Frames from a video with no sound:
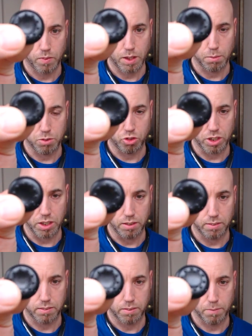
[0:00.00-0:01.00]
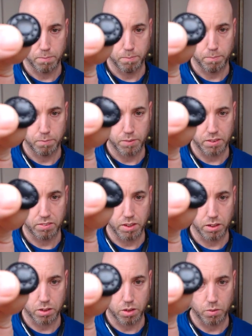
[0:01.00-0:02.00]
thingamajiggies. This
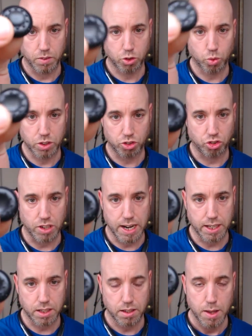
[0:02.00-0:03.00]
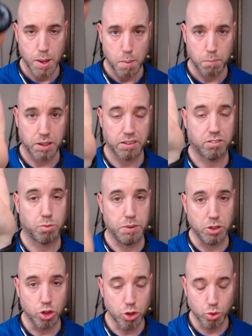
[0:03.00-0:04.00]
silicone. This one is shiny because it's
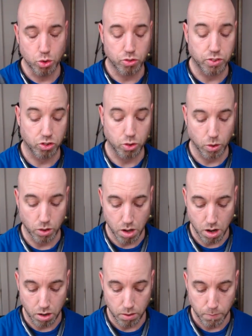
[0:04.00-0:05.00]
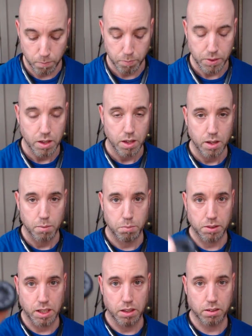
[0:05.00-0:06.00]
been used for so long.
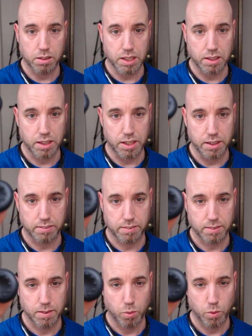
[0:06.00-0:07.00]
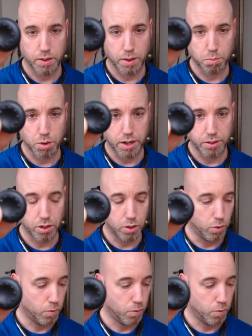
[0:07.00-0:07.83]
But they look like this when they're brand new.